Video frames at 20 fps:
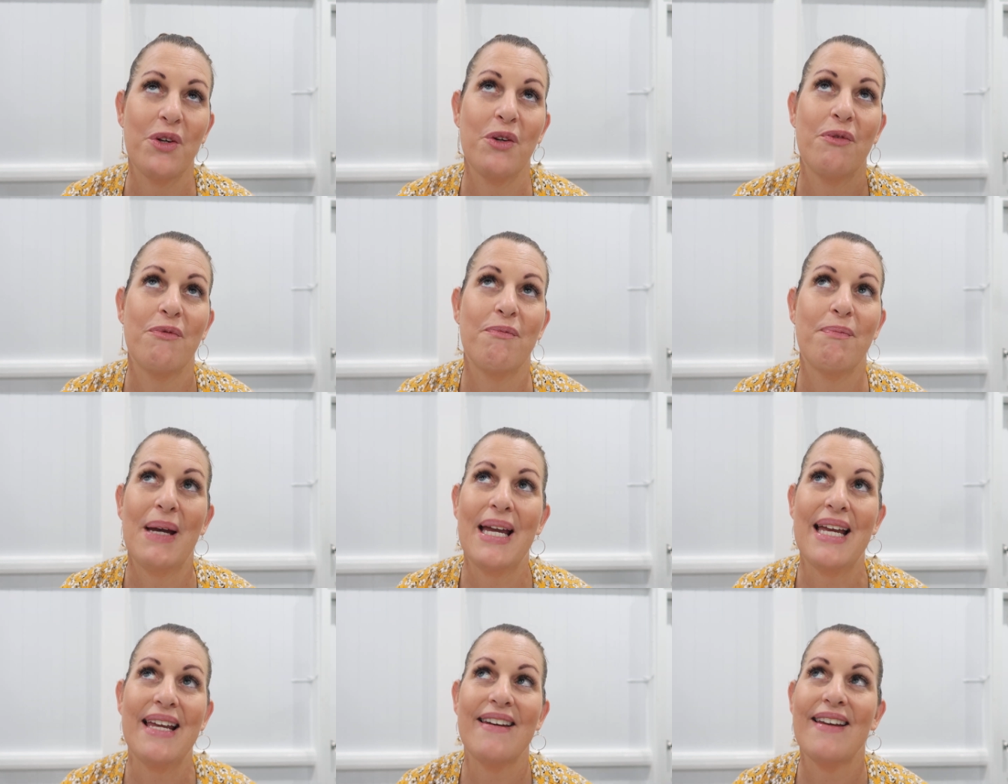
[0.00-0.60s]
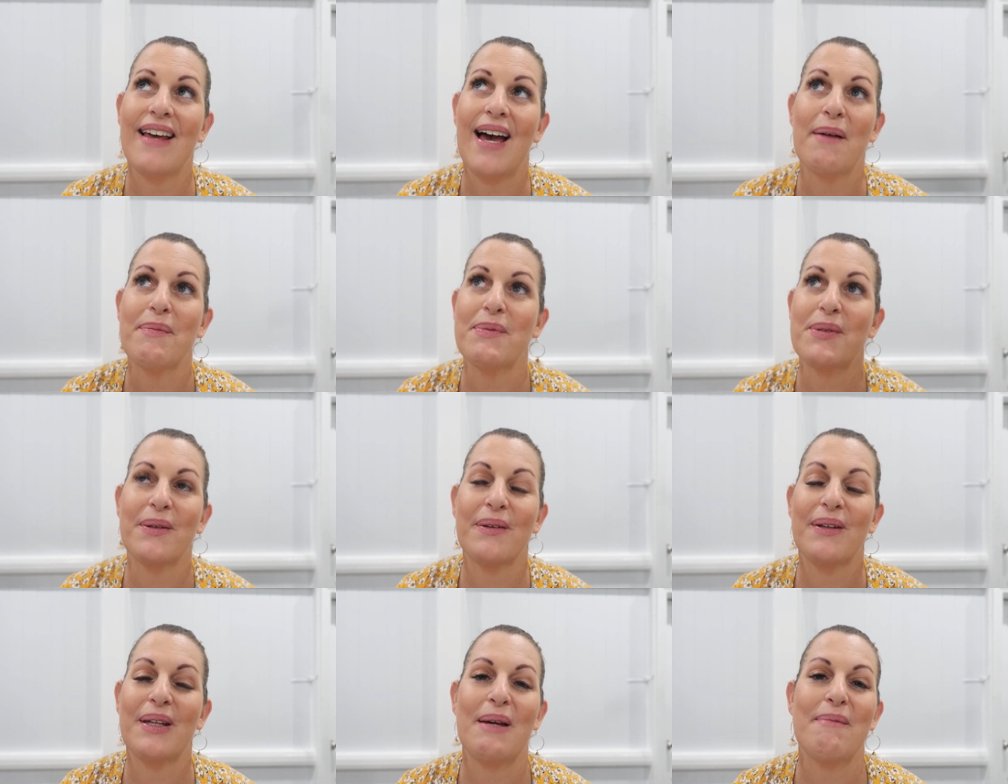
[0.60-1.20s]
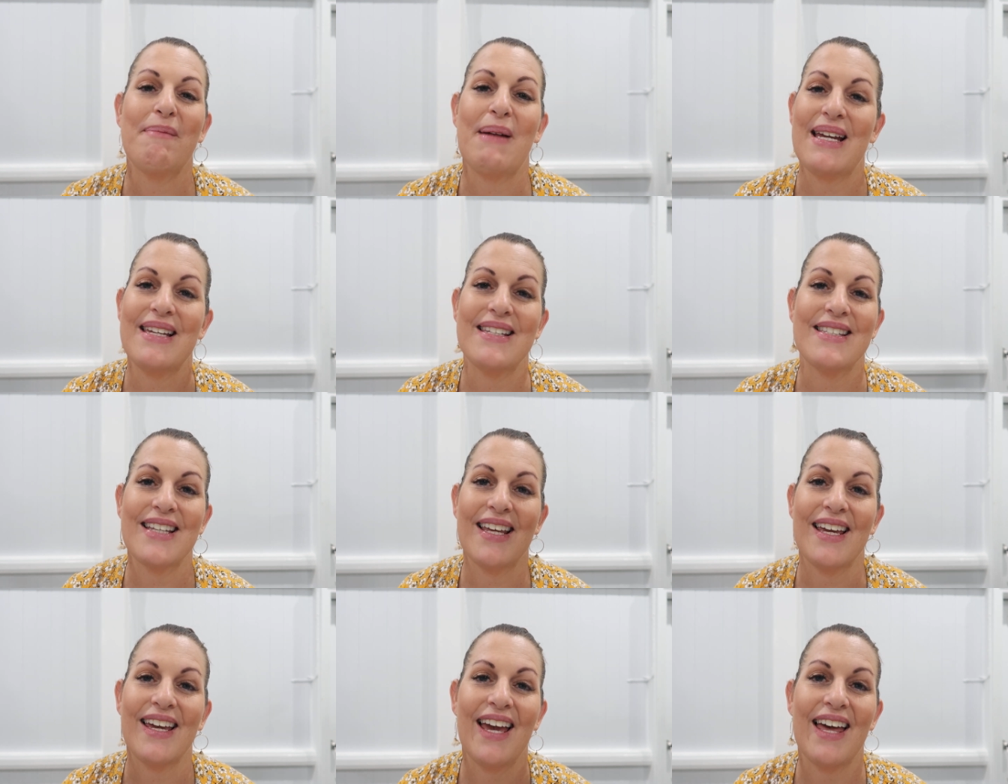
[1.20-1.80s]
you've been absolutely
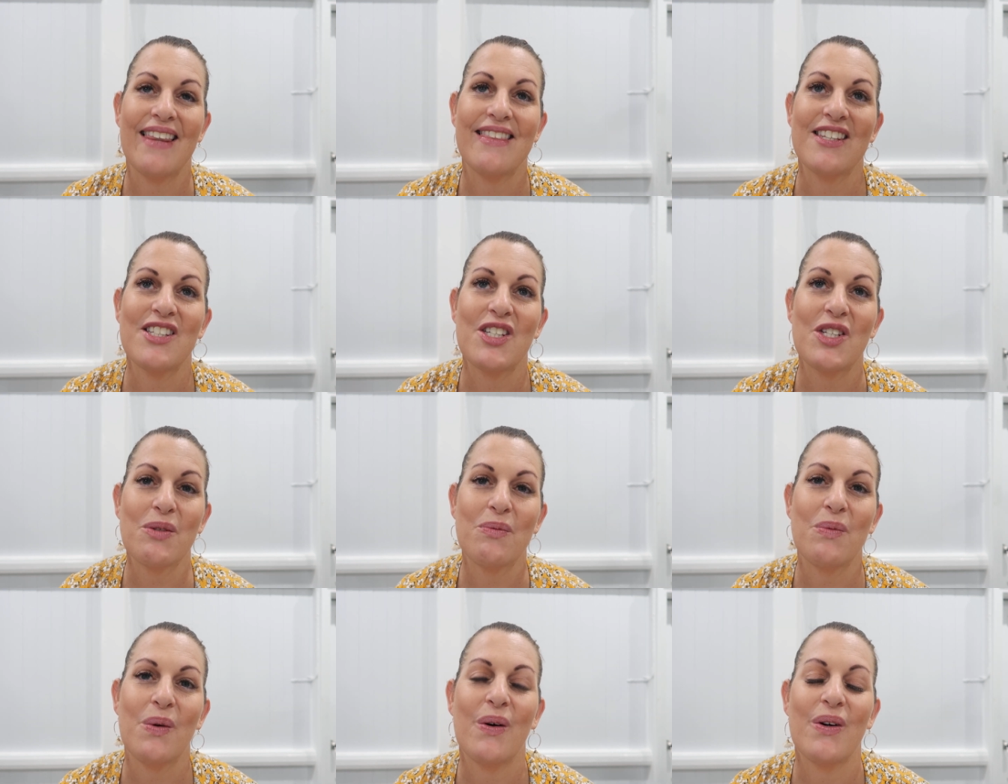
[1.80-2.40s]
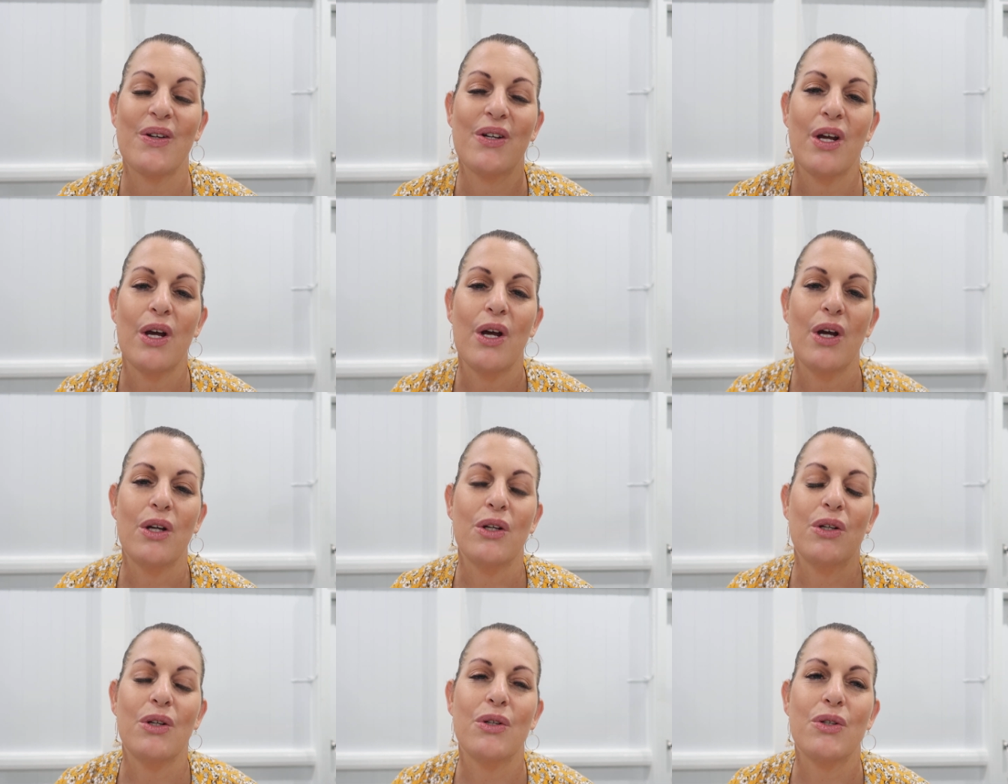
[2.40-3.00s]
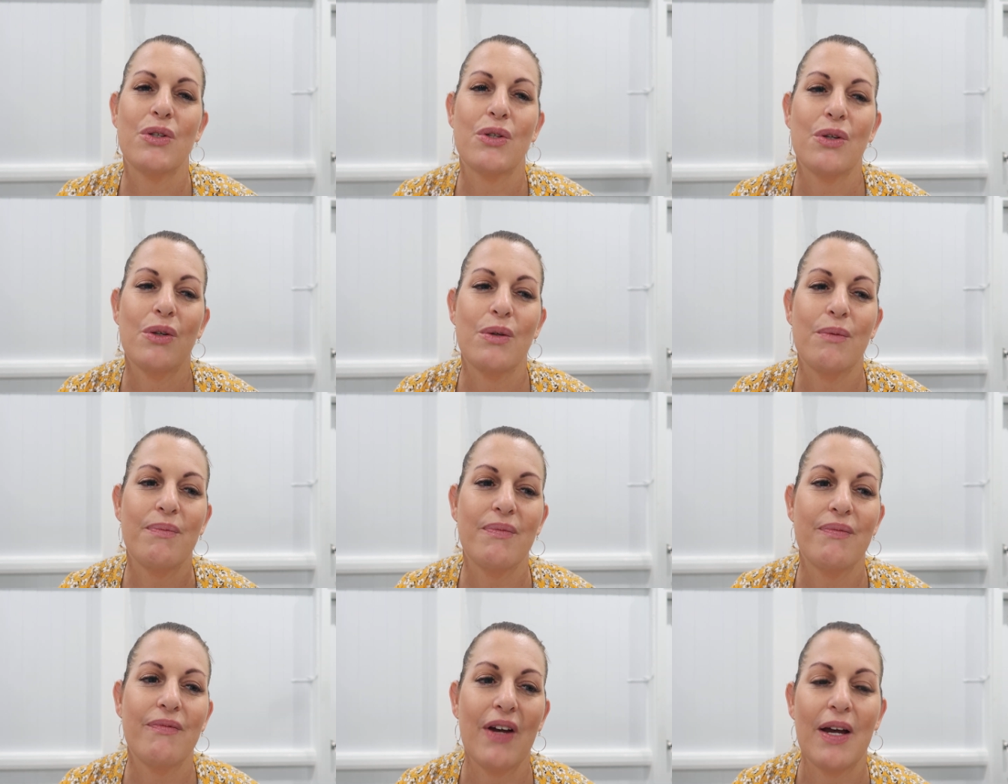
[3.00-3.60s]
amazing and this is what
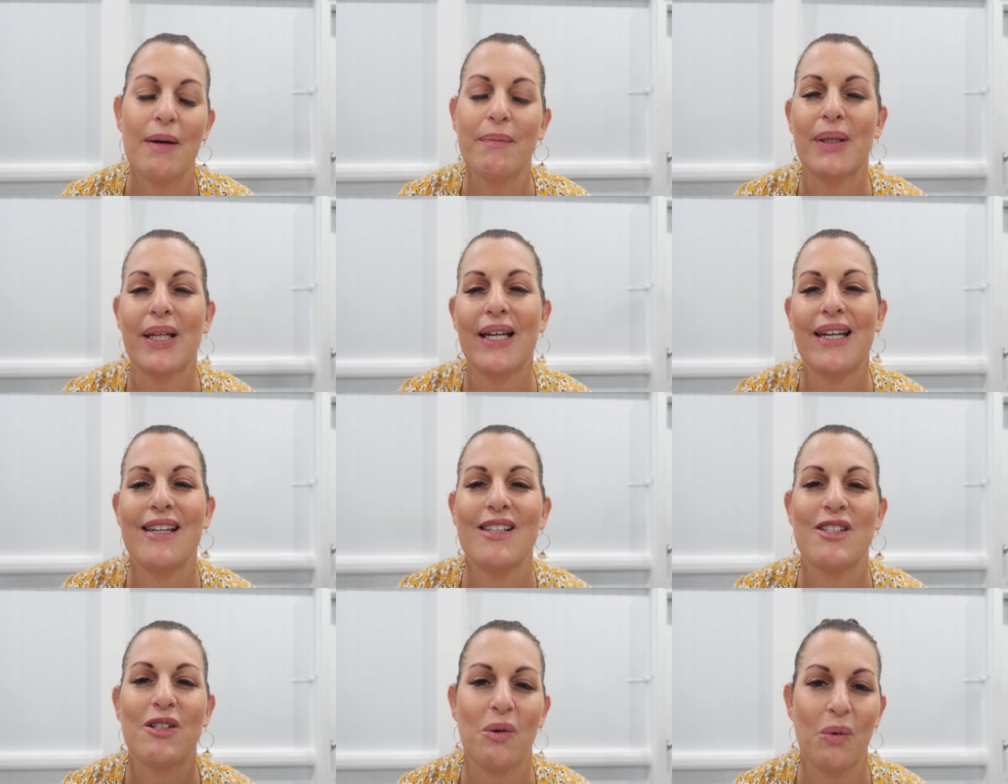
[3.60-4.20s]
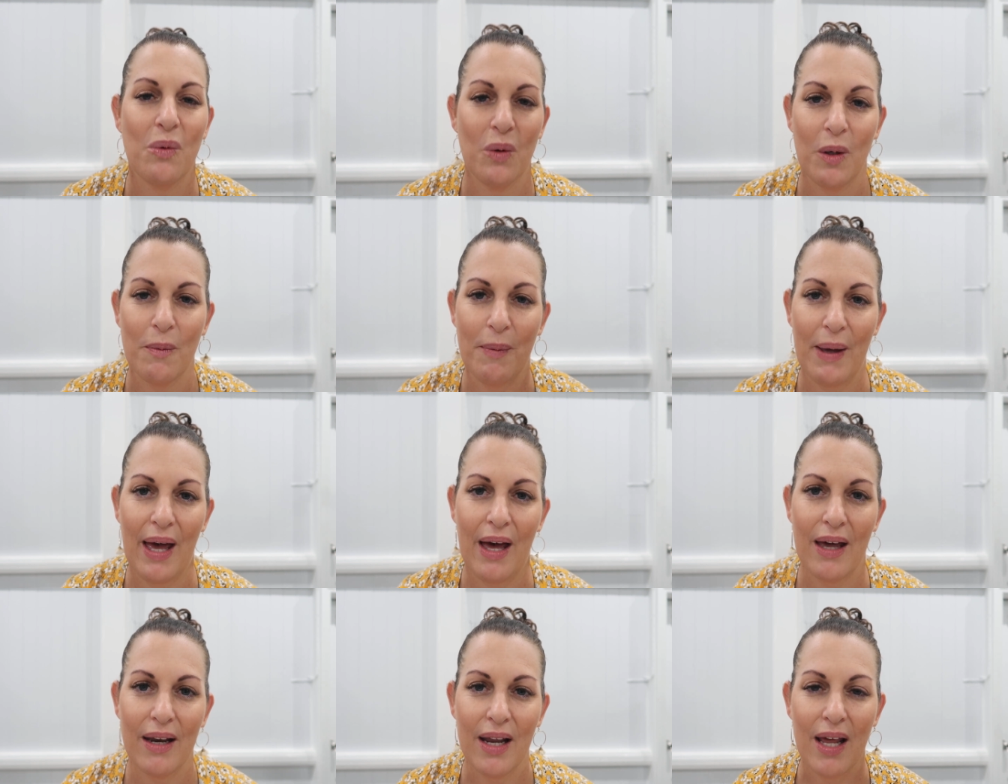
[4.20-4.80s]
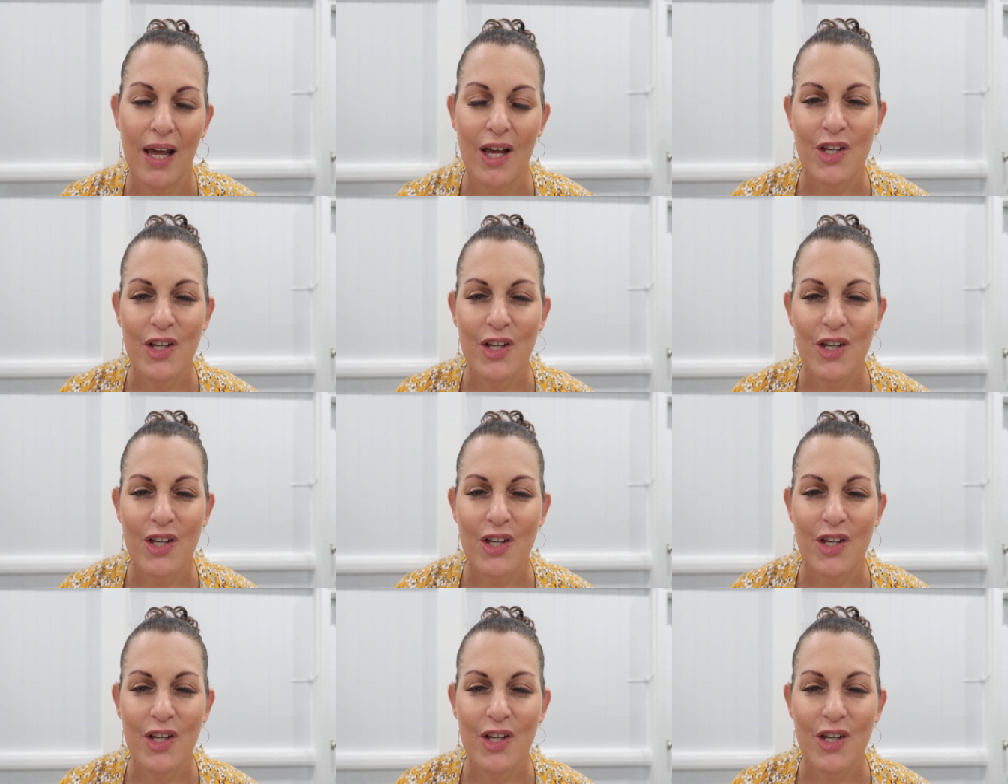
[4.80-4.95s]
YouTube family is all about